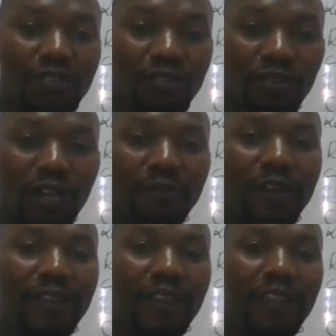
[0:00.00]
So you can
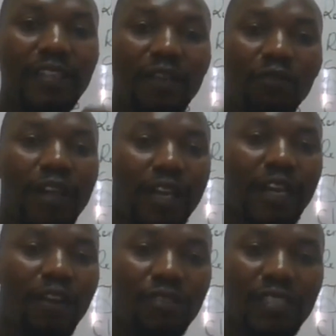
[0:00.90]
find that they take one
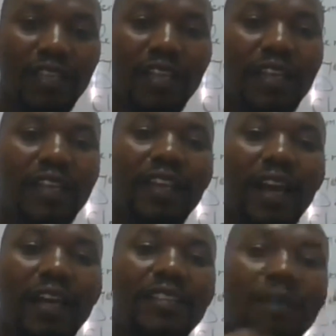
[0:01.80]
account,
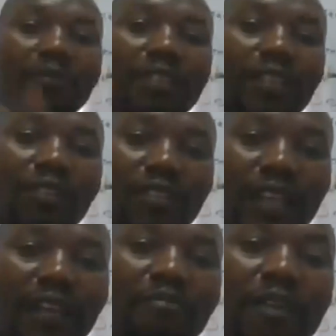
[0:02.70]
add some zeros
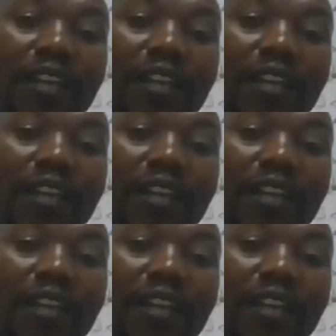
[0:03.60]
like